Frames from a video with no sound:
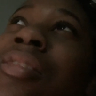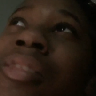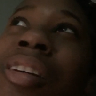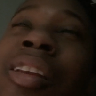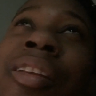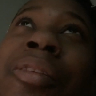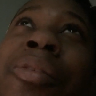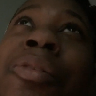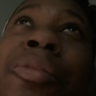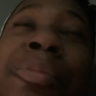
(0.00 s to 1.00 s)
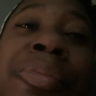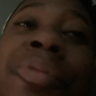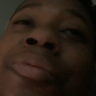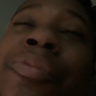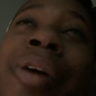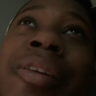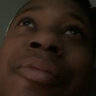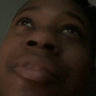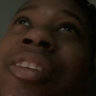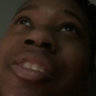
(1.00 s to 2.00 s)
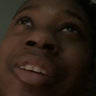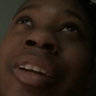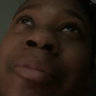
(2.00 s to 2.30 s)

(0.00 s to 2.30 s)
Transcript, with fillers: in the little, little booth waiting for the train,